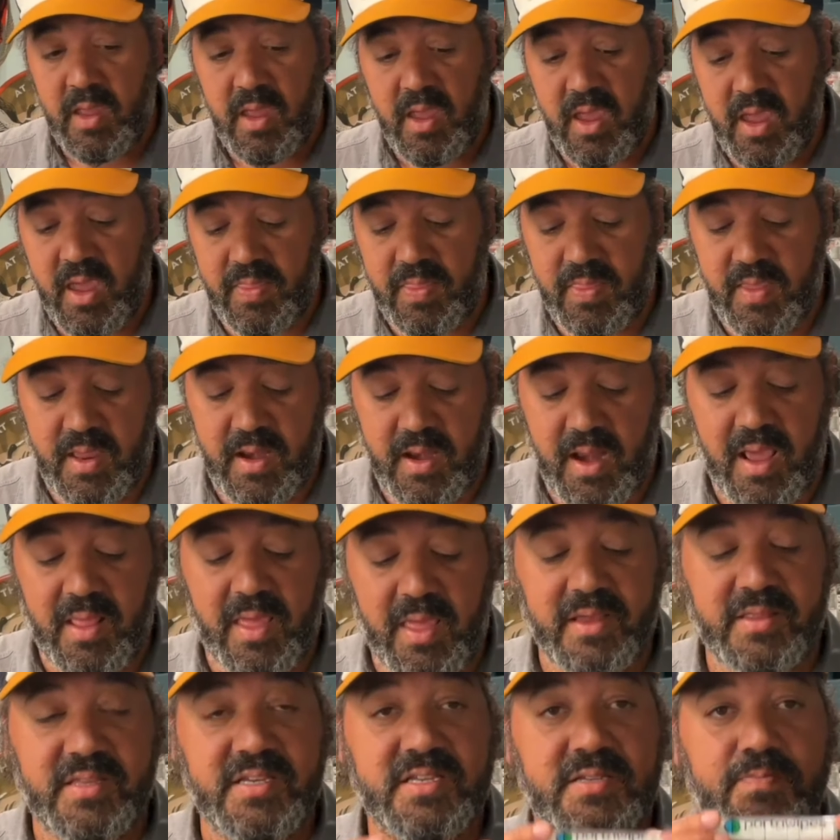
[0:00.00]
And then I
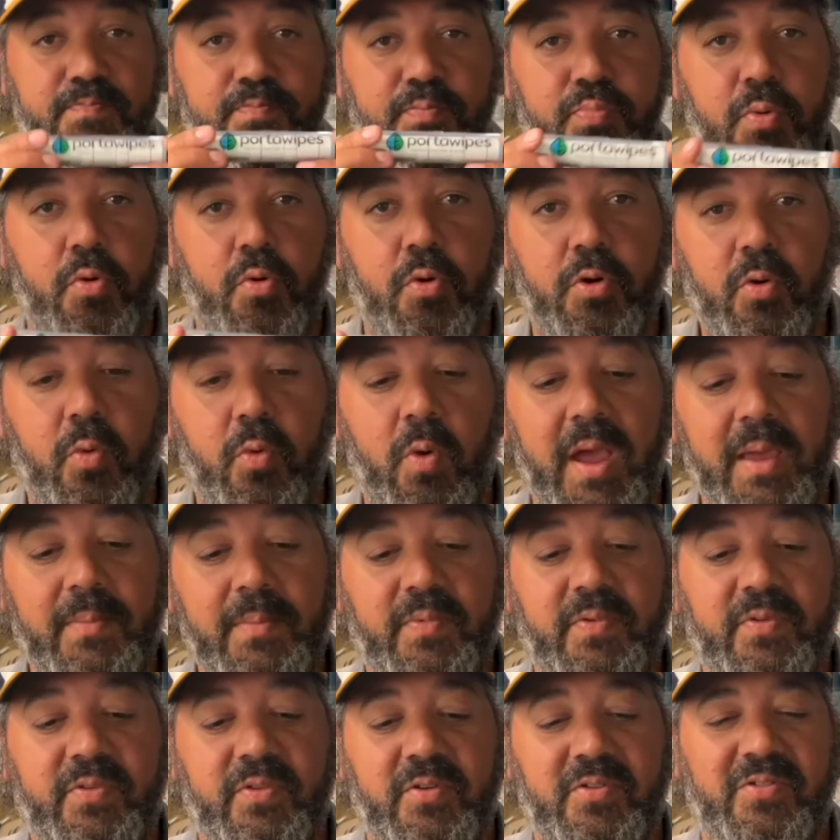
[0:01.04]
like these Porta
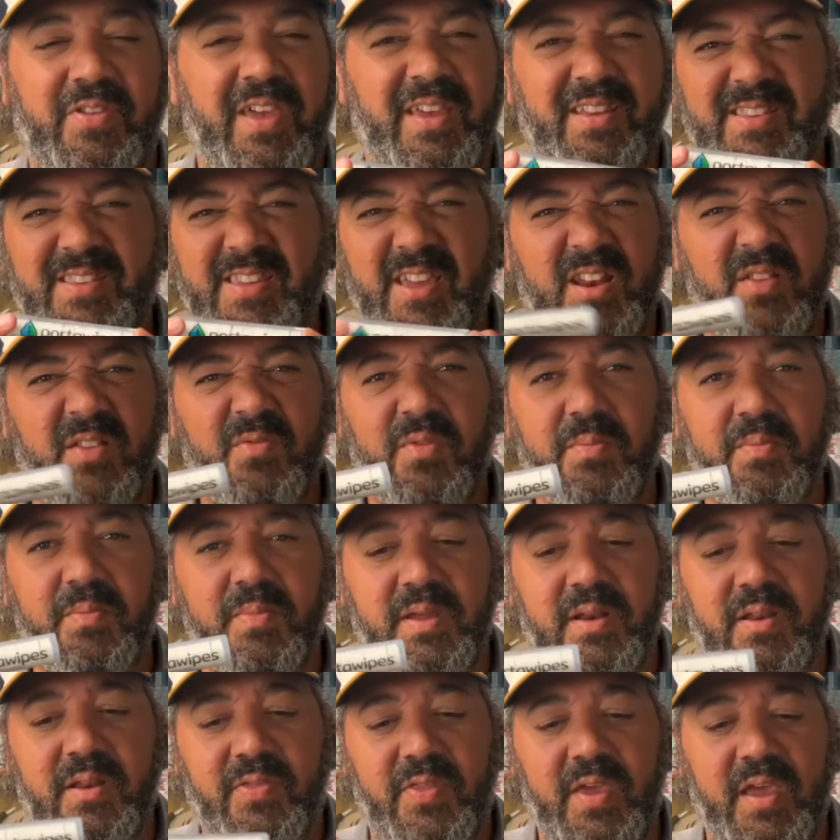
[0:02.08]
wipes. There's like 10 of them
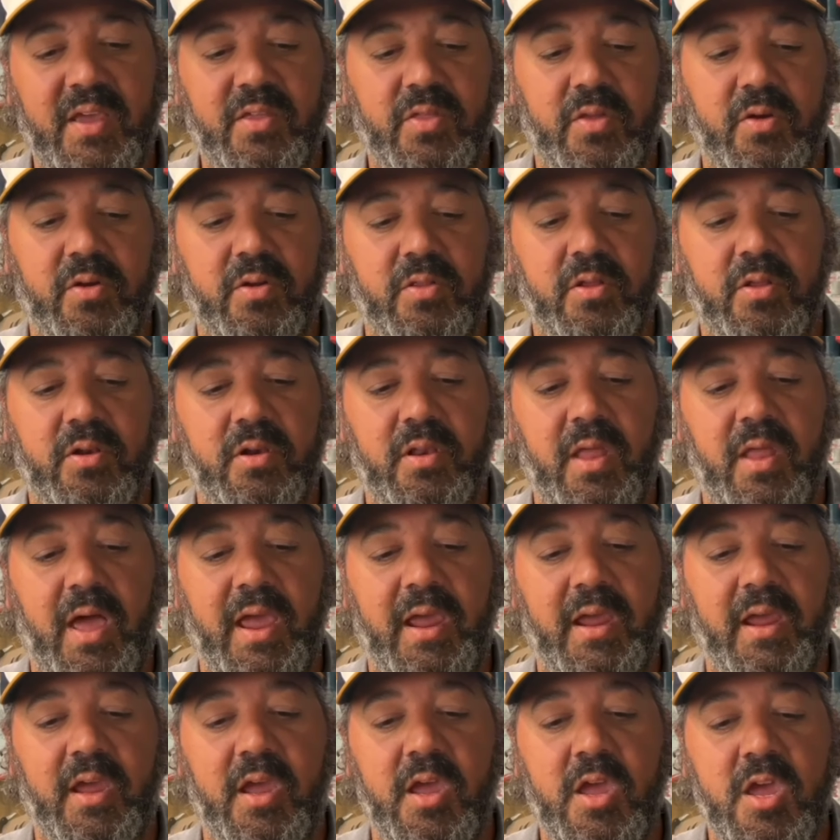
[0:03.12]
in a thing. They're little
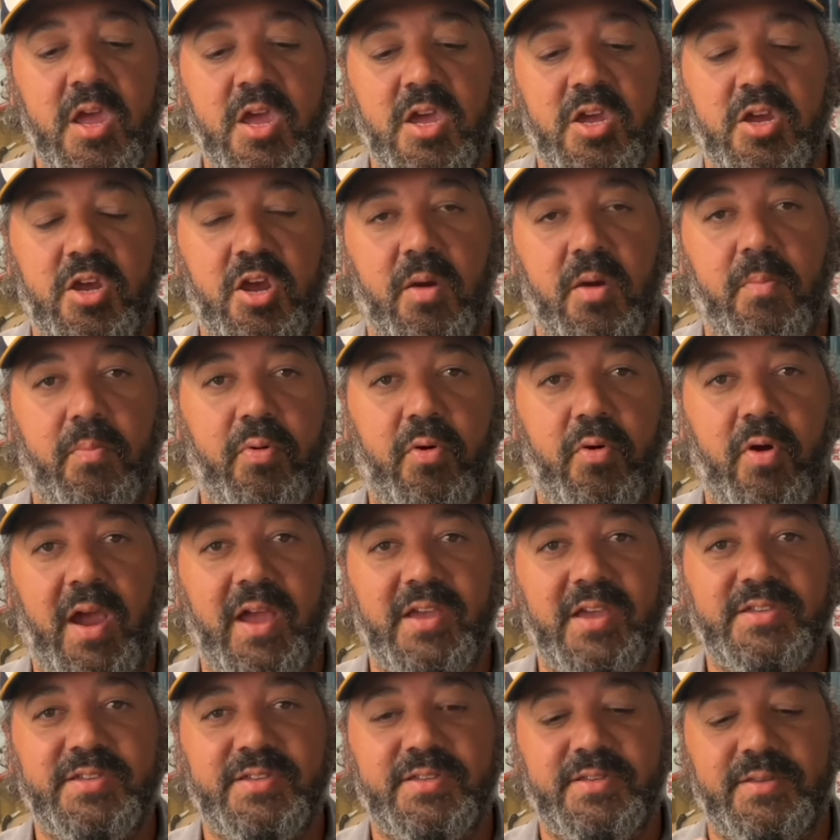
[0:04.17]
like
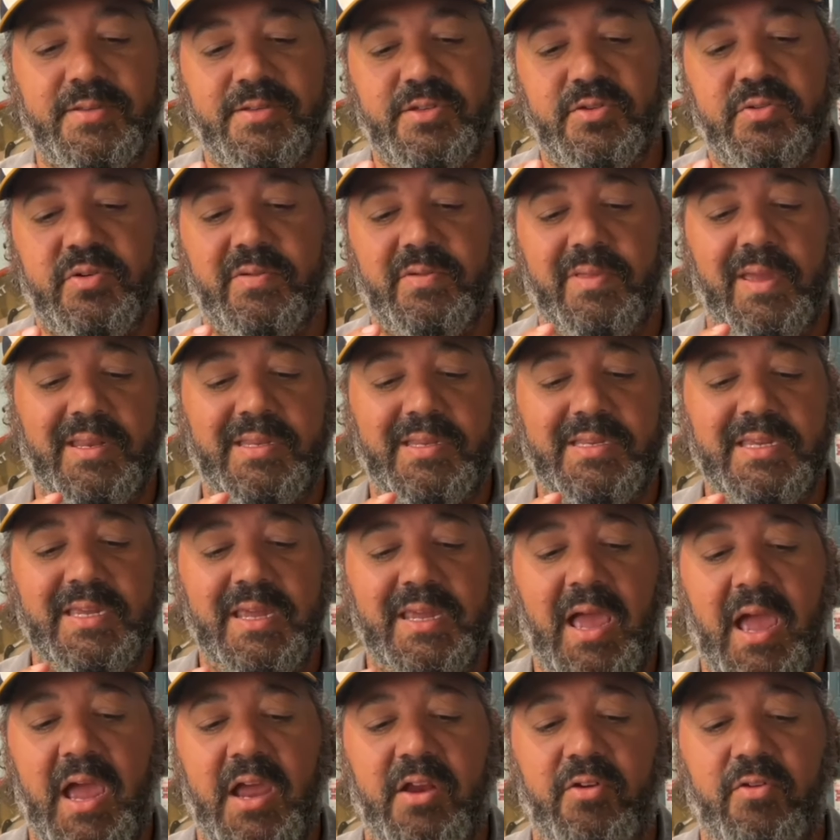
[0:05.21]
compressed, sort of like
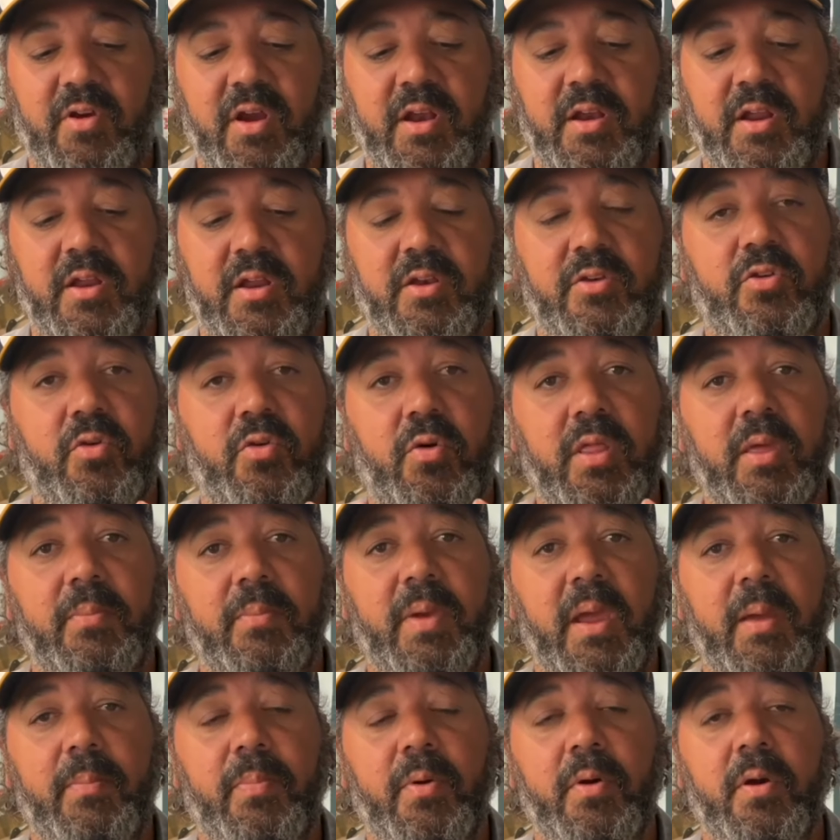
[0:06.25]
dehydrated toilet
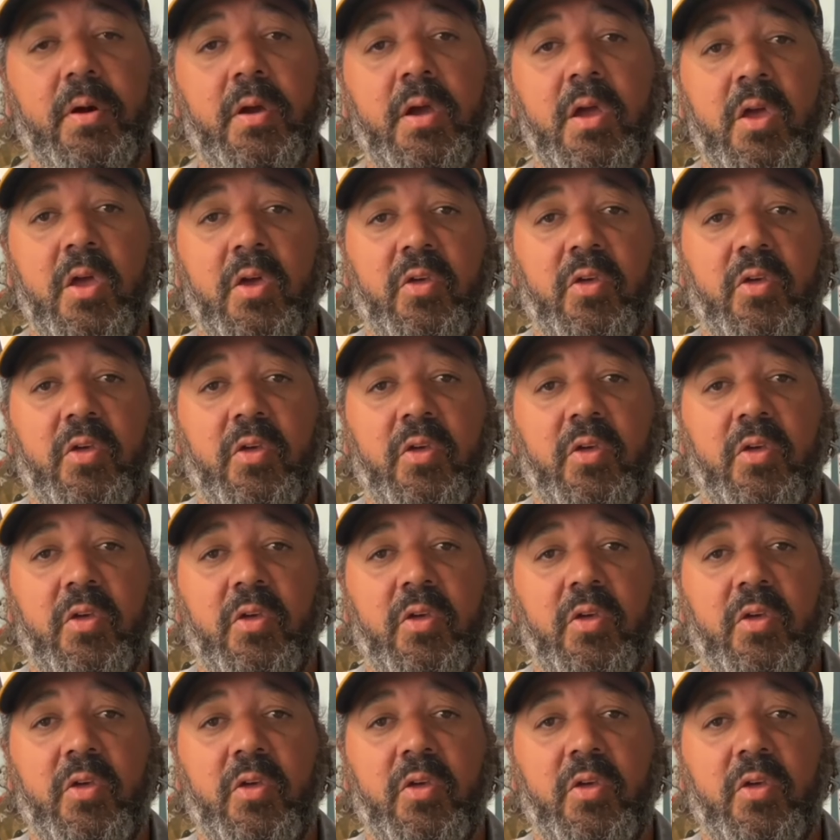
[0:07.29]
paper.